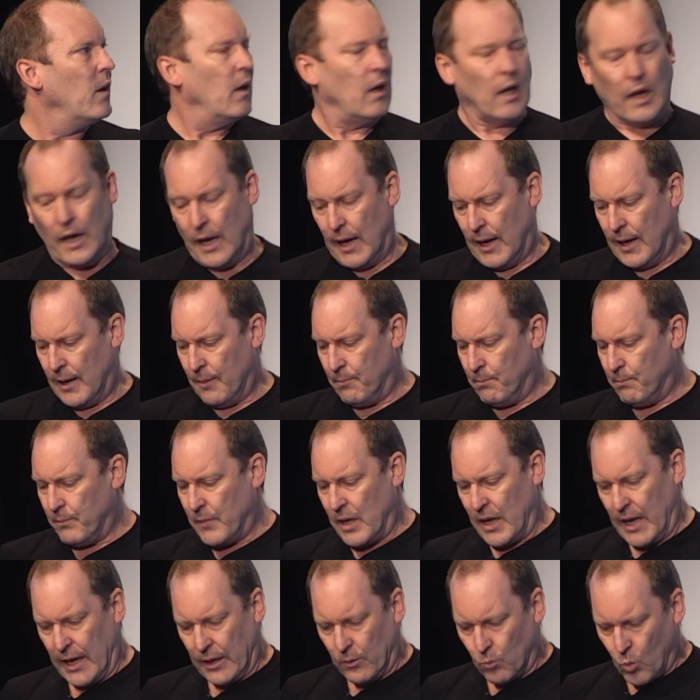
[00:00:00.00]

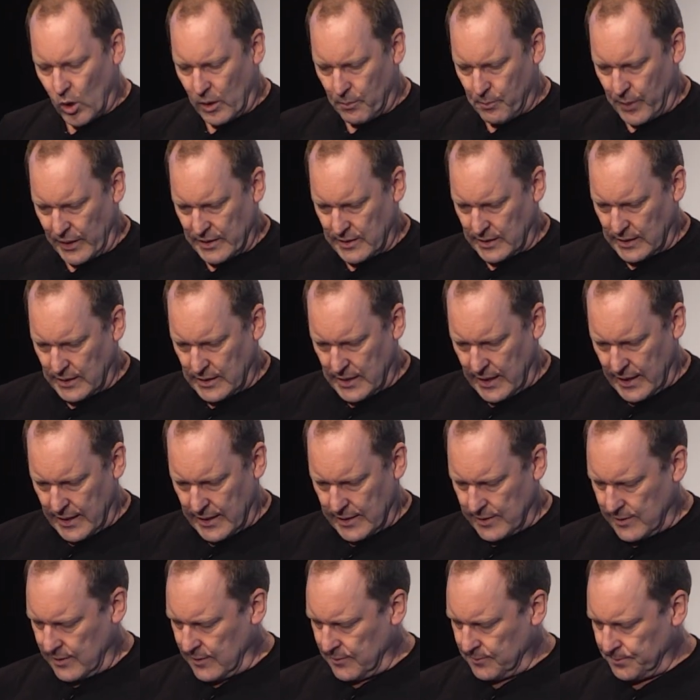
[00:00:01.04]
And what it basically
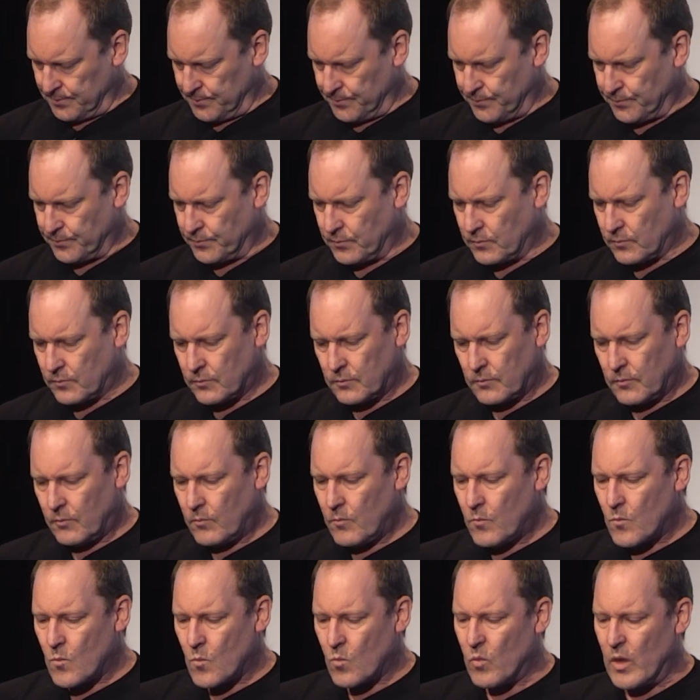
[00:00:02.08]
does
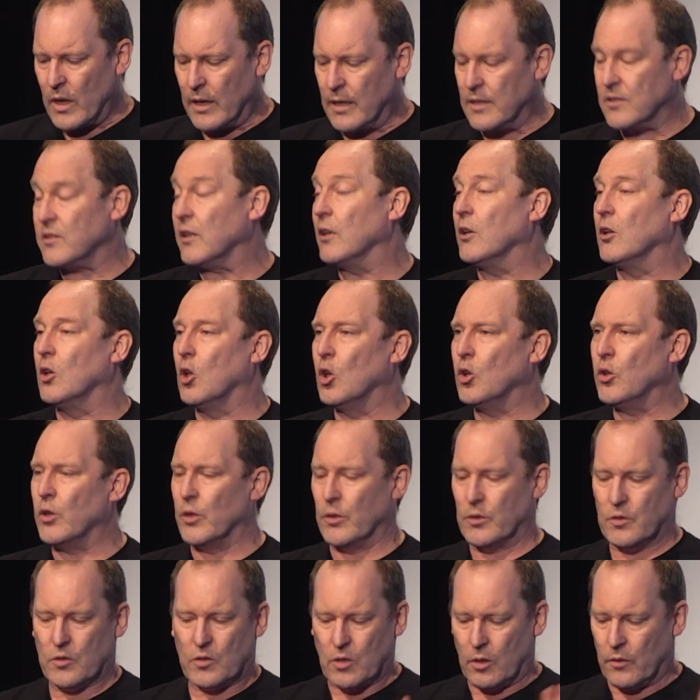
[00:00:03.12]
is it
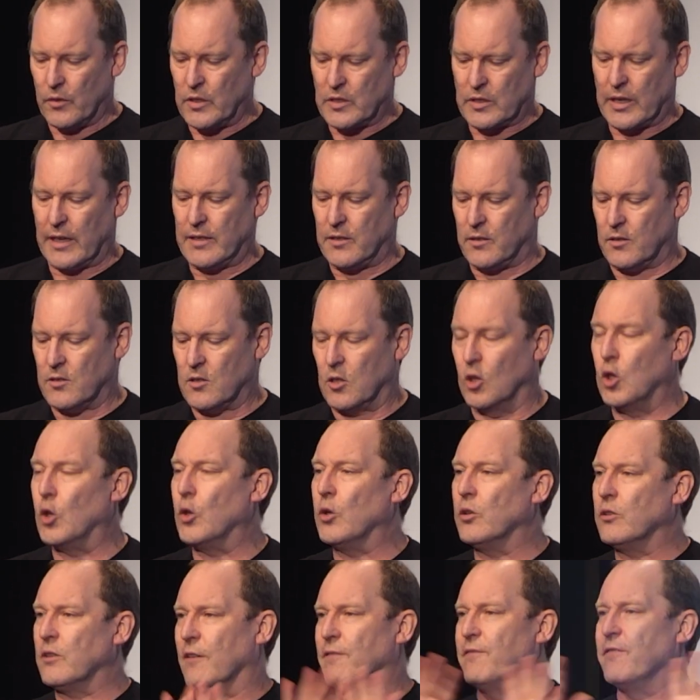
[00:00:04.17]
learns. So in this case, it's
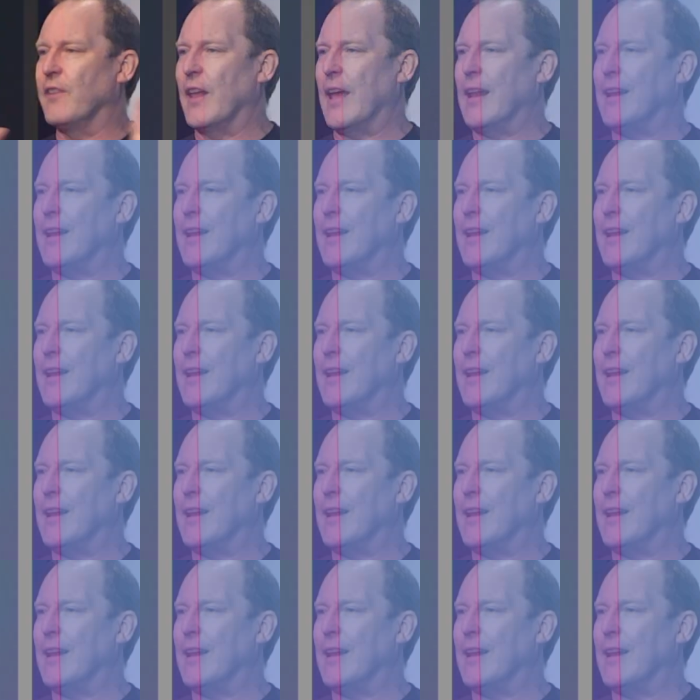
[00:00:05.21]
learned a flat